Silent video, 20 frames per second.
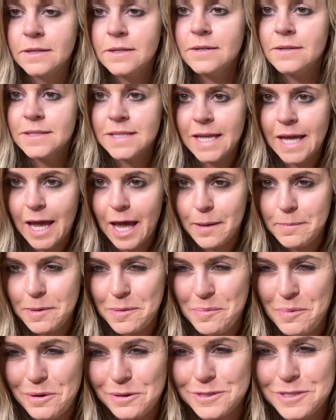the Happy
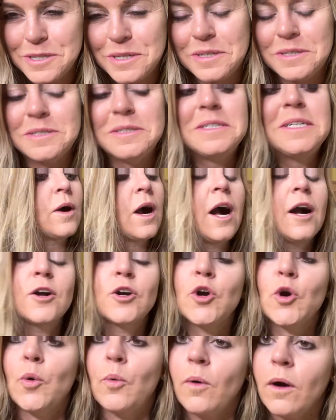Person. A
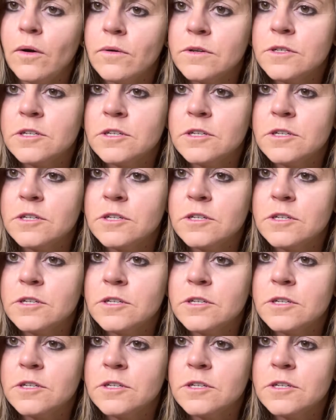quote to